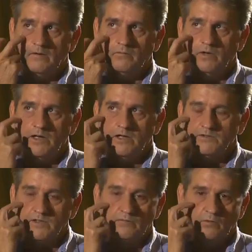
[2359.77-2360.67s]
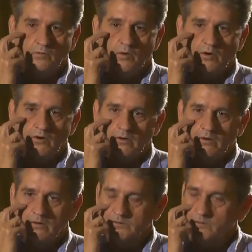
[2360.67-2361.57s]
really civil war,
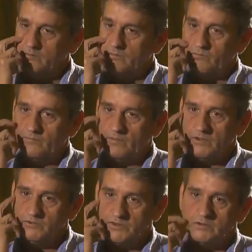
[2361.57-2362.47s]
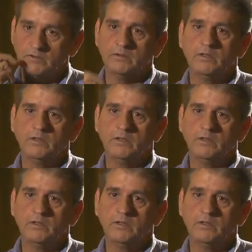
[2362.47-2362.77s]
a sort of a revolution